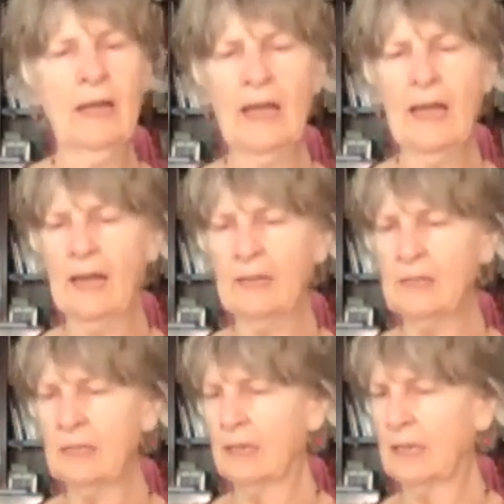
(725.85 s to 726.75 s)

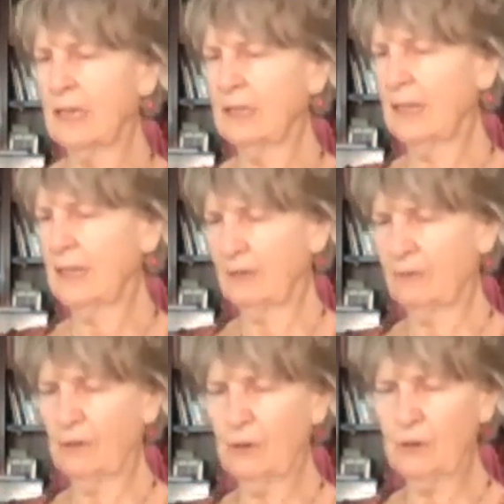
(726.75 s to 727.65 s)
And again, let it
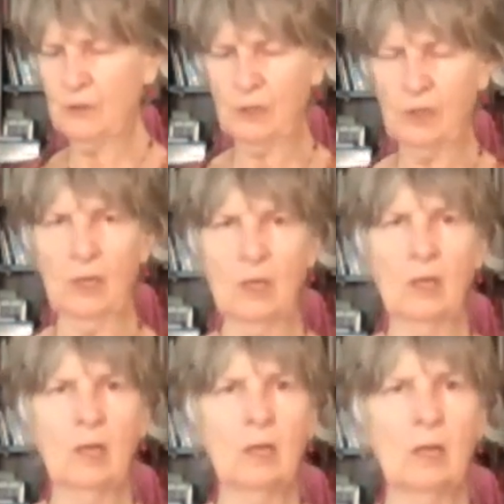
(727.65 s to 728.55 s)
first
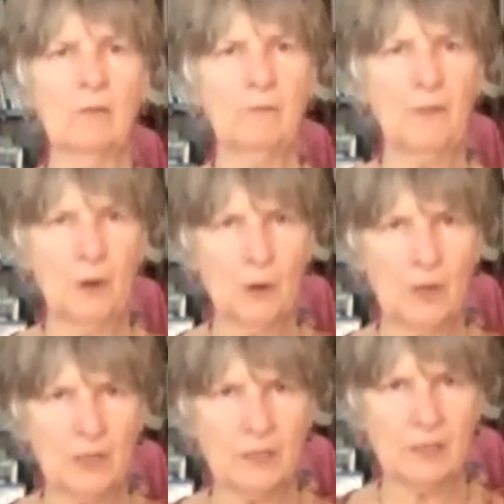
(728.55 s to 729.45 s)

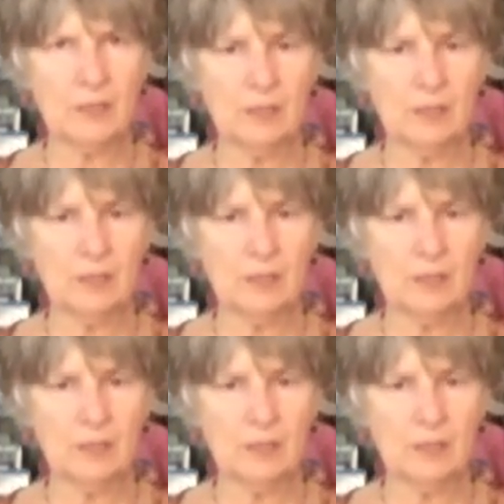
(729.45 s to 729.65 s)
focus